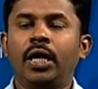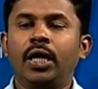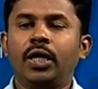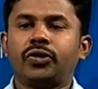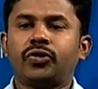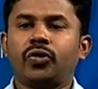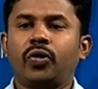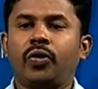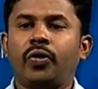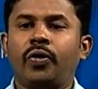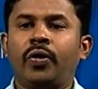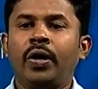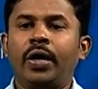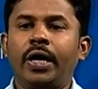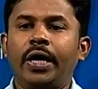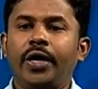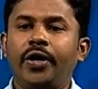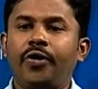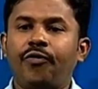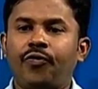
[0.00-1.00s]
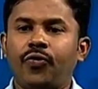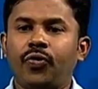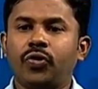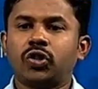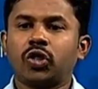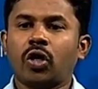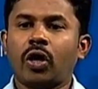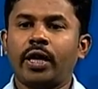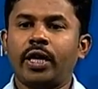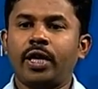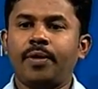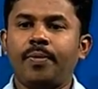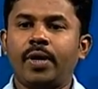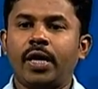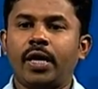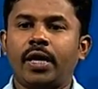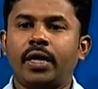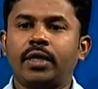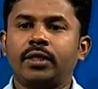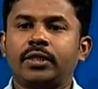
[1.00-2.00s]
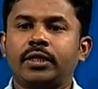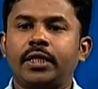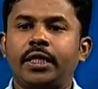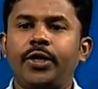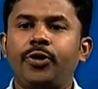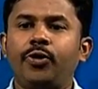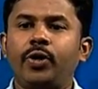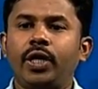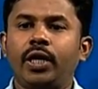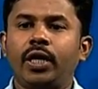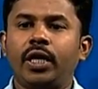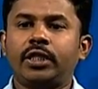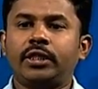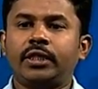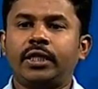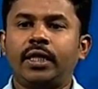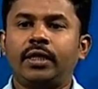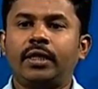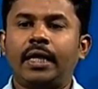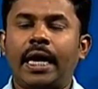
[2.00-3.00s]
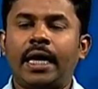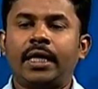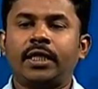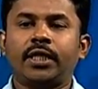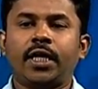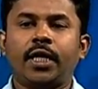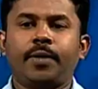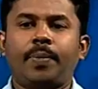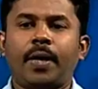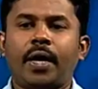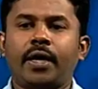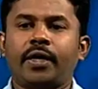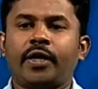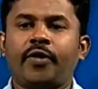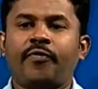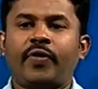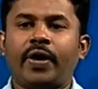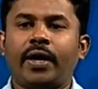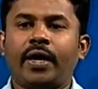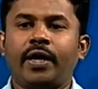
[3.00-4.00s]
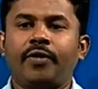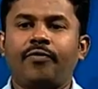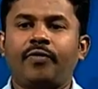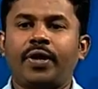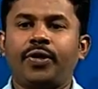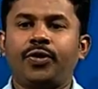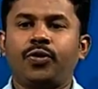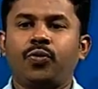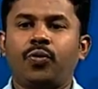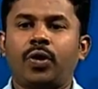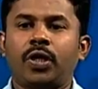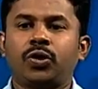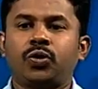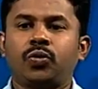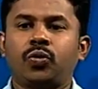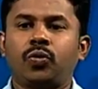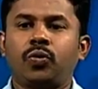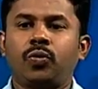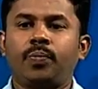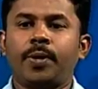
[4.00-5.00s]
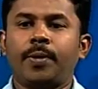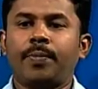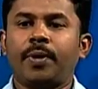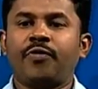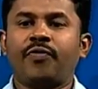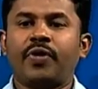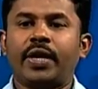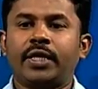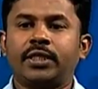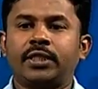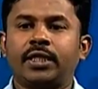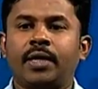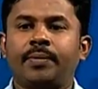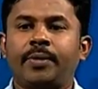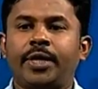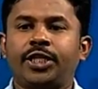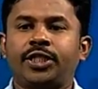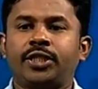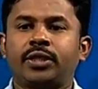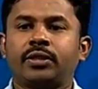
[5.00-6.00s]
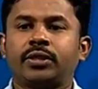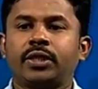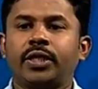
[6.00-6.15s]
So, if you draw an image, you need not read the entire paragraph again when you want to prepare for examinations.